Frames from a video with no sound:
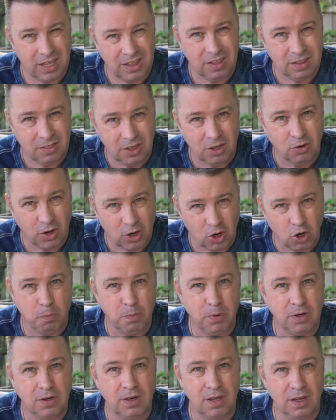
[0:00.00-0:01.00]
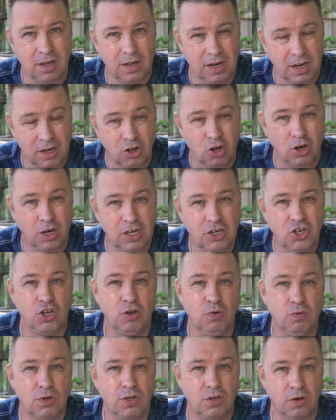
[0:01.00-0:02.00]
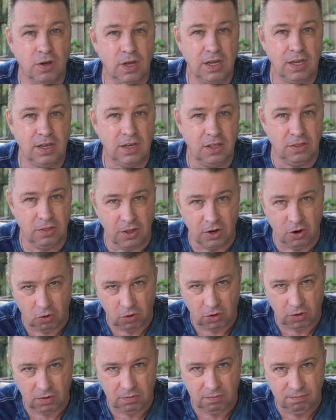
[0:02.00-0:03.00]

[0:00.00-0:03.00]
they only opened in, in early June, so it, they're not